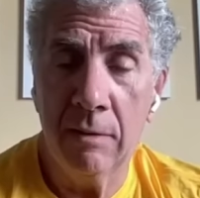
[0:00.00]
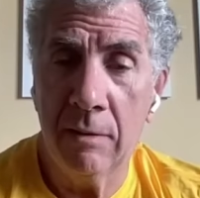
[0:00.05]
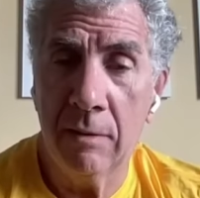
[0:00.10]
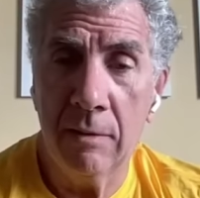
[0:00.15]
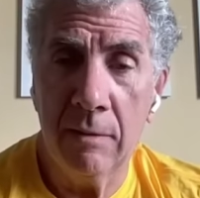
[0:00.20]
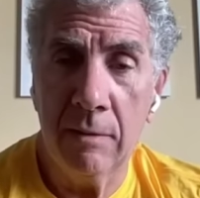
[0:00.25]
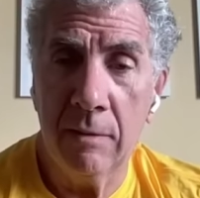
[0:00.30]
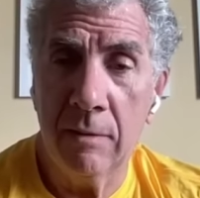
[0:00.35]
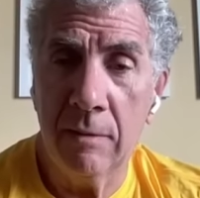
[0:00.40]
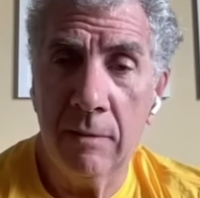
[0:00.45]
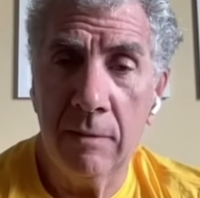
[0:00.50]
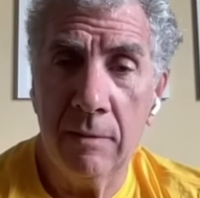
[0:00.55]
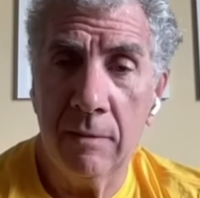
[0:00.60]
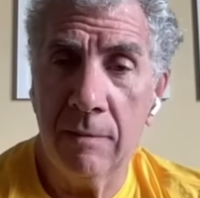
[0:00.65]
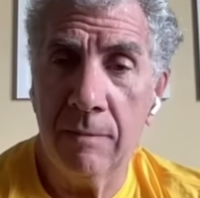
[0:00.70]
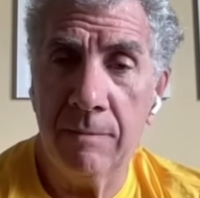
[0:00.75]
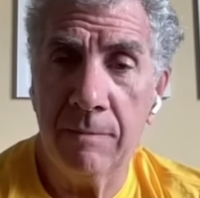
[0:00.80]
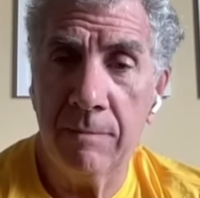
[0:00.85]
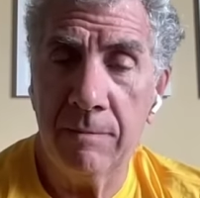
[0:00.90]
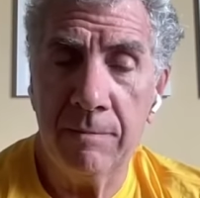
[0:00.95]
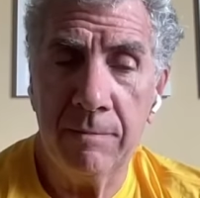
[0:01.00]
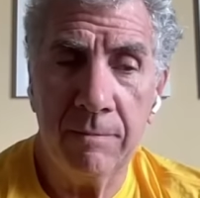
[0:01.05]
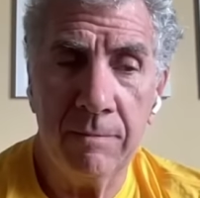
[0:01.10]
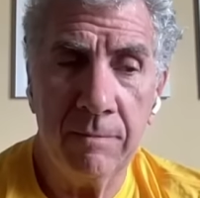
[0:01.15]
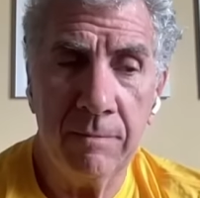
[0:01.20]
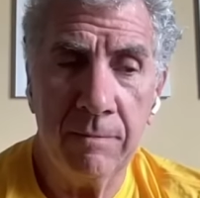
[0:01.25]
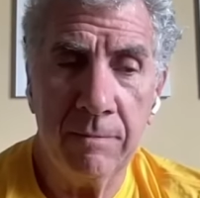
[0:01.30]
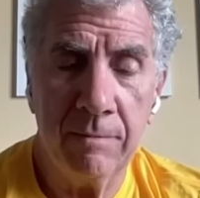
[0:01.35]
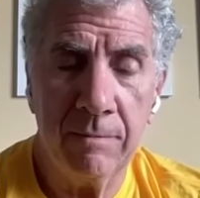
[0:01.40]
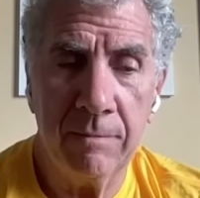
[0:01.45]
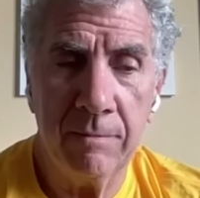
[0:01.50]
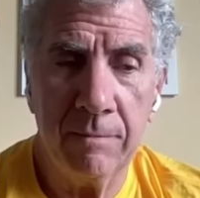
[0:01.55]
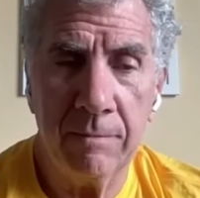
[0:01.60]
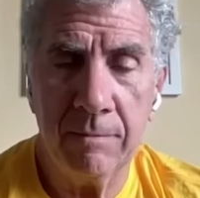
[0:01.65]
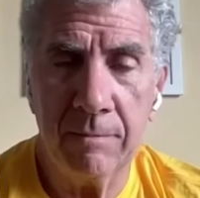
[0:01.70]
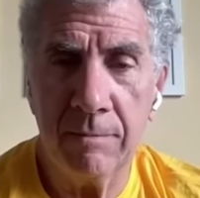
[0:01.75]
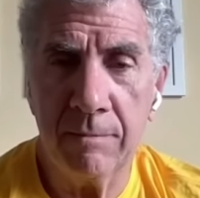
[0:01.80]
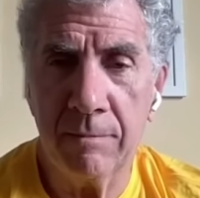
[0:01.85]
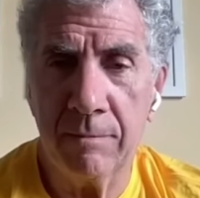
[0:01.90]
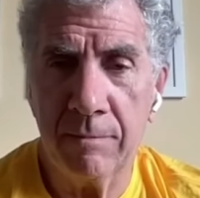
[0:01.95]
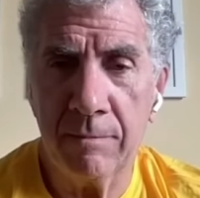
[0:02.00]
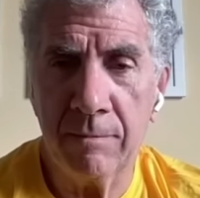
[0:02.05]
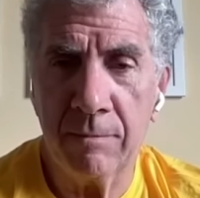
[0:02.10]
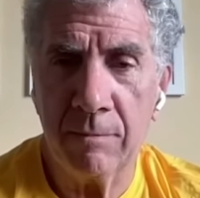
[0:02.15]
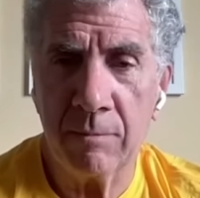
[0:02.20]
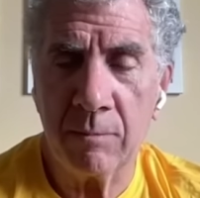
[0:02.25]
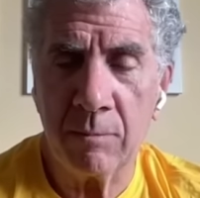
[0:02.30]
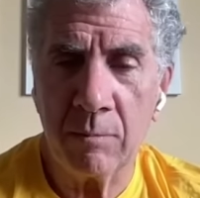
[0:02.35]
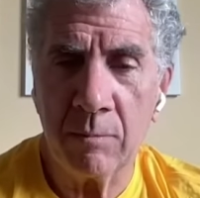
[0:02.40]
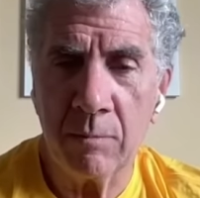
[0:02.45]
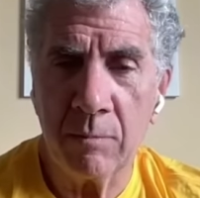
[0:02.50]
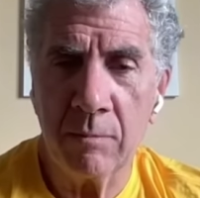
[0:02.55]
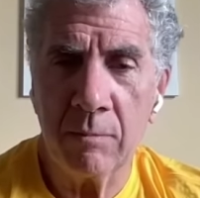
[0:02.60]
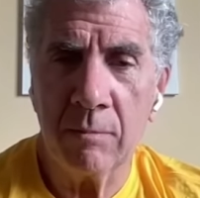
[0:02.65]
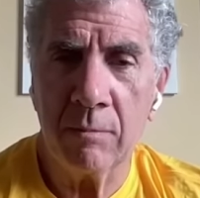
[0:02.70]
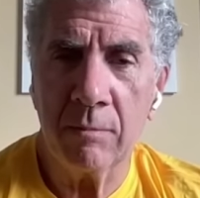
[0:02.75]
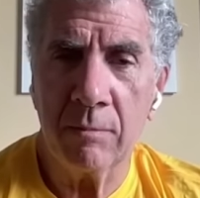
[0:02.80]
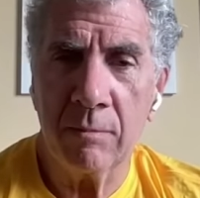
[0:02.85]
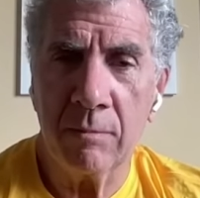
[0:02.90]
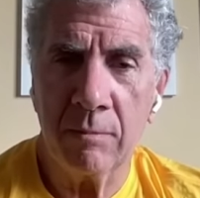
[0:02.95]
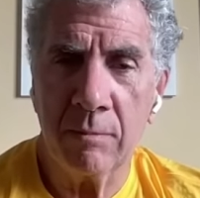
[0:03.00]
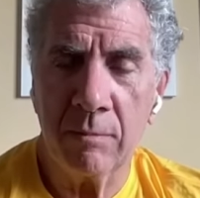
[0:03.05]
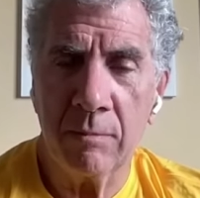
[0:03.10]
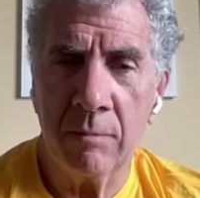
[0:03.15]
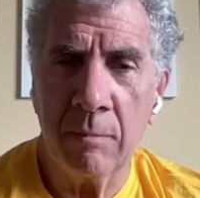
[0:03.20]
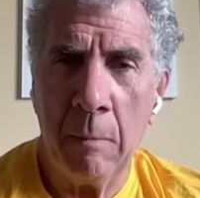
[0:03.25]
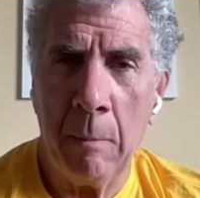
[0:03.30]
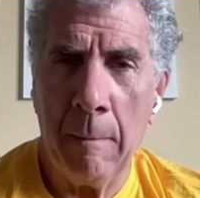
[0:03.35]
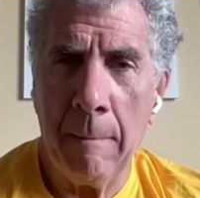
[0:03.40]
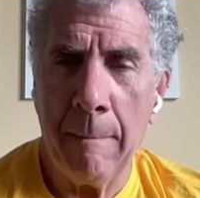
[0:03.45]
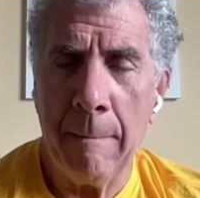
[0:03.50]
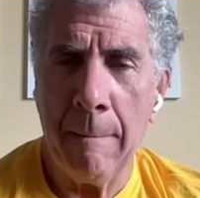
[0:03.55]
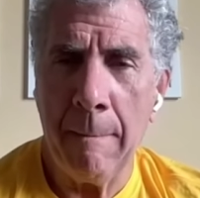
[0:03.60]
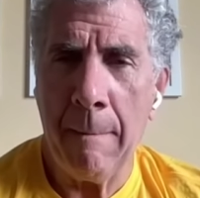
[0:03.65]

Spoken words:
(not speaking)